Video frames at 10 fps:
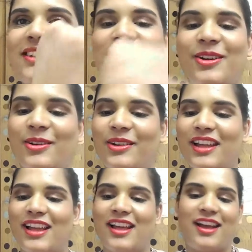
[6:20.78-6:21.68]
tone.
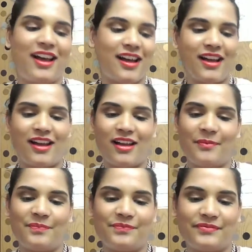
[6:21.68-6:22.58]

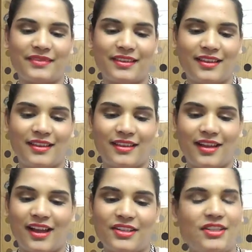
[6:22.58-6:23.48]
Um,
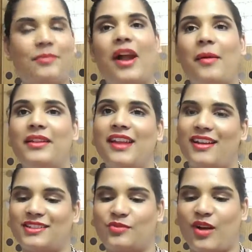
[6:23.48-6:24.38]
I should probably
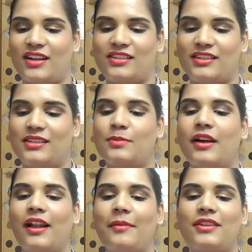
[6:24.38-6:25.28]
not swatch this, but
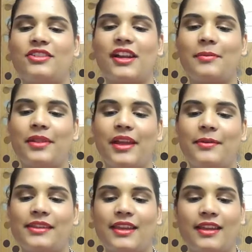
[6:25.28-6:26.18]
I'm going to try and play
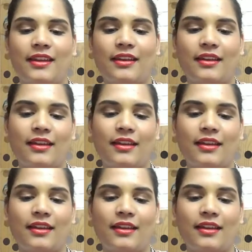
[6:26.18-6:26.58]
with it.